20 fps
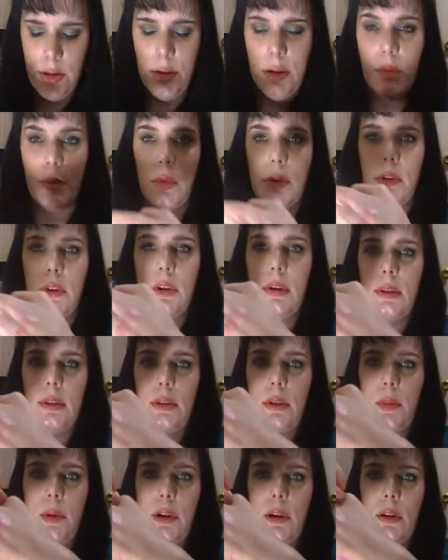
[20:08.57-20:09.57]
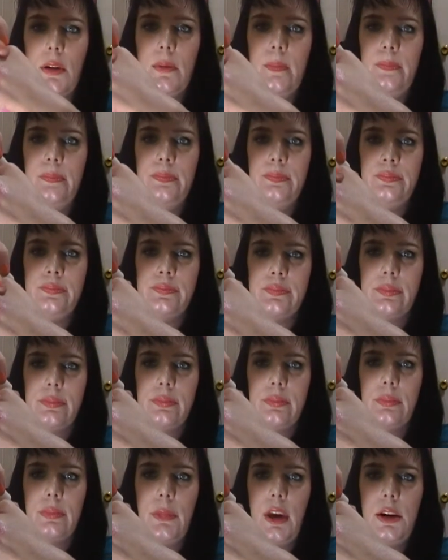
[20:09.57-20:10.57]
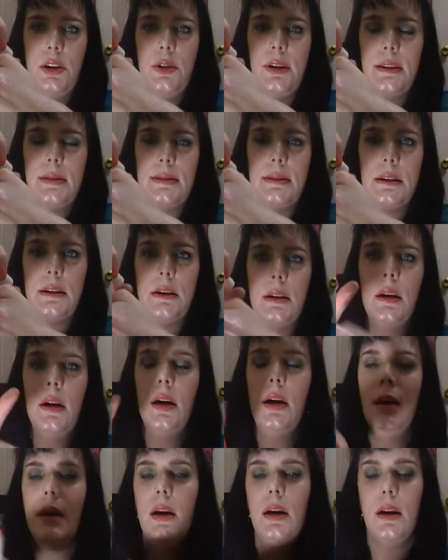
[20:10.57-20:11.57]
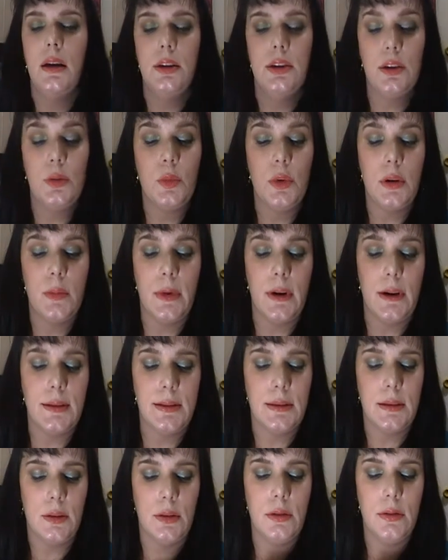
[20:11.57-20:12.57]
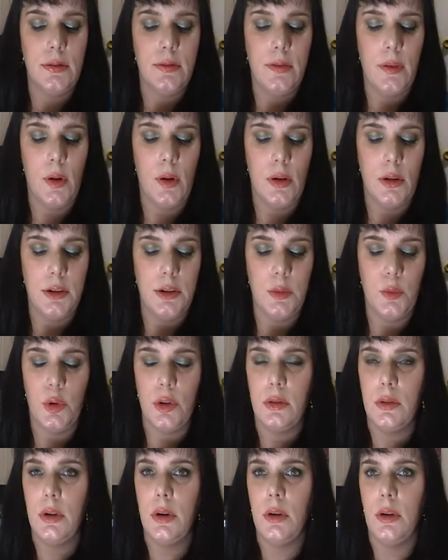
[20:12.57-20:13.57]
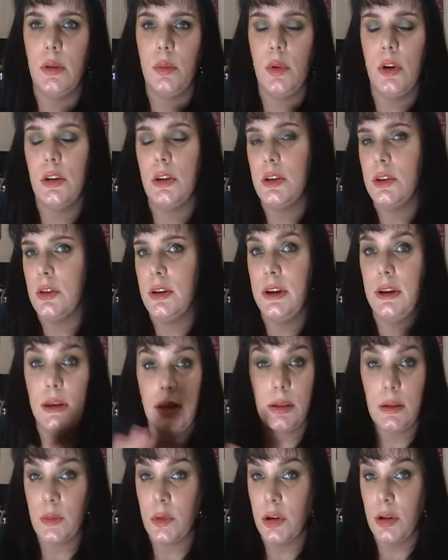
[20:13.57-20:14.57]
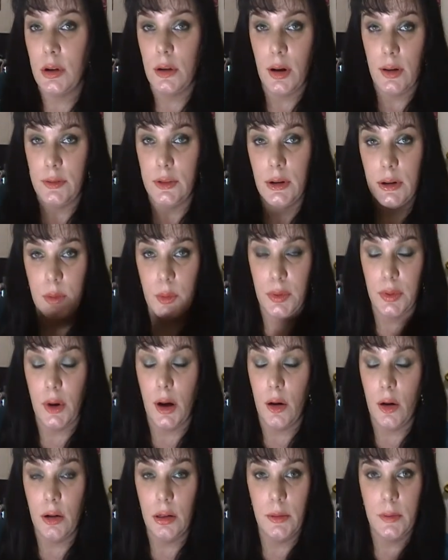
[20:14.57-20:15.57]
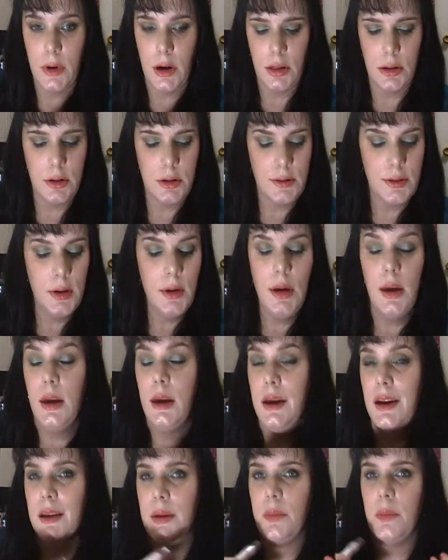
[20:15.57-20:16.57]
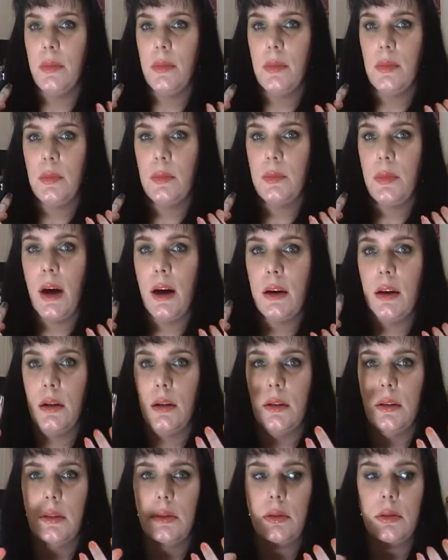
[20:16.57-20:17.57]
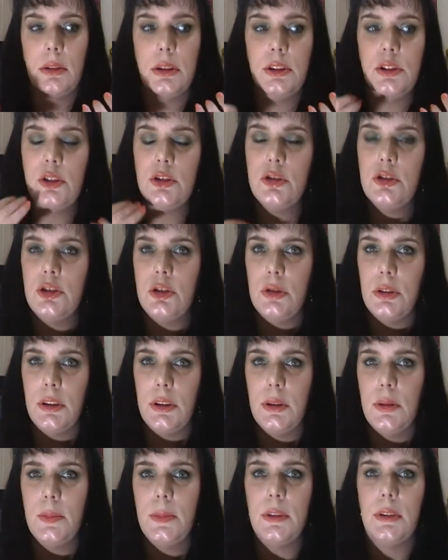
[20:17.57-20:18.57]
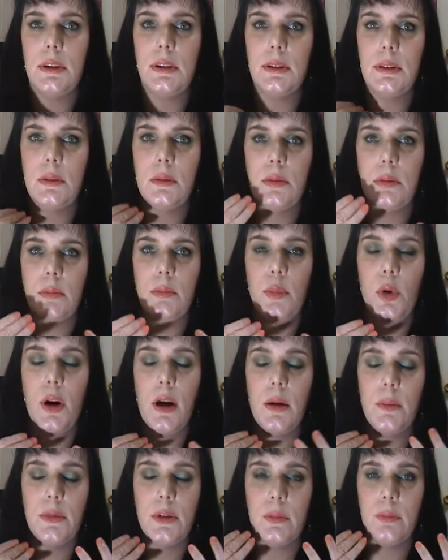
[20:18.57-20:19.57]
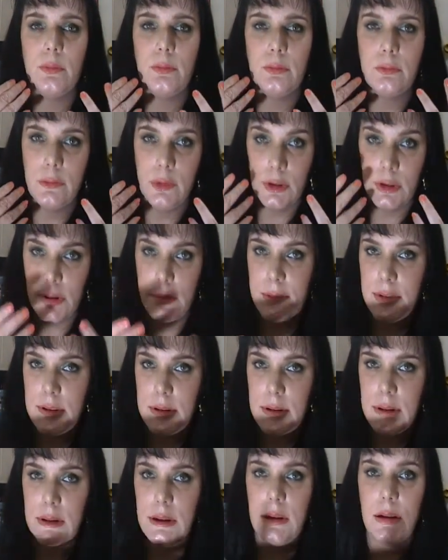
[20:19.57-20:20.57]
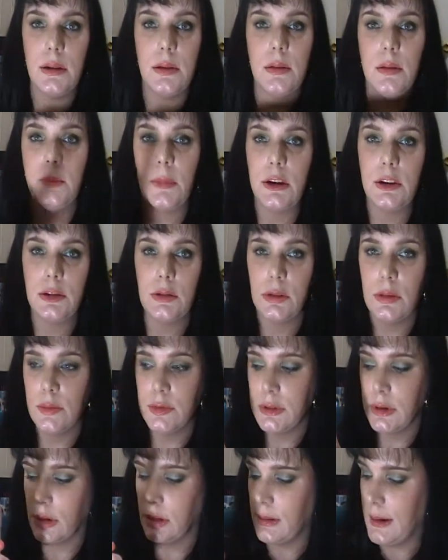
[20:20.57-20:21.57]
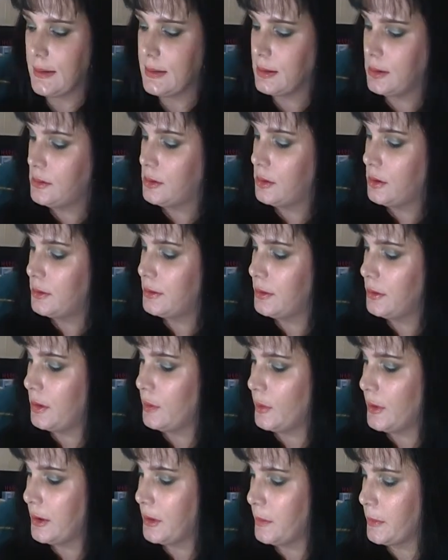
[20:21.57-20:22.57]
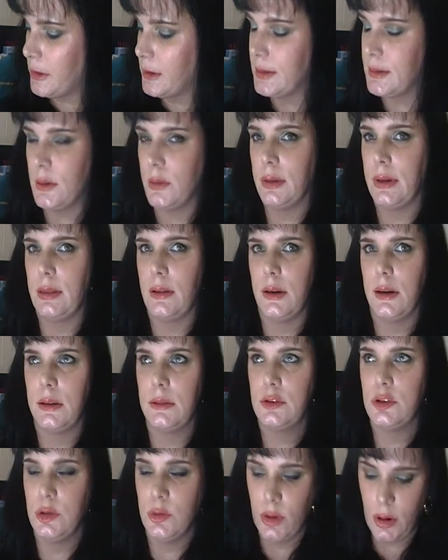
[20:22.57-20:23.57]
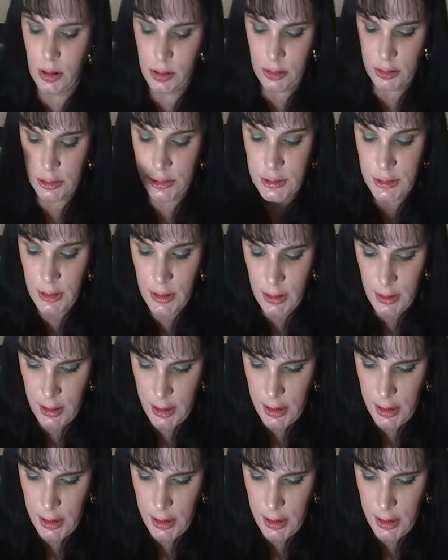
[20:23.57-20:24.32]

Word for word: You can wear, yeah, it's up here. Yeah, you can see it. You can wear it by itself, or you can wear it under any lip color. I've done it with all lip colors, and it conditions your lips and primes them for lipstick, and it makes your lipstick last longer. So I recommend it's only like $2.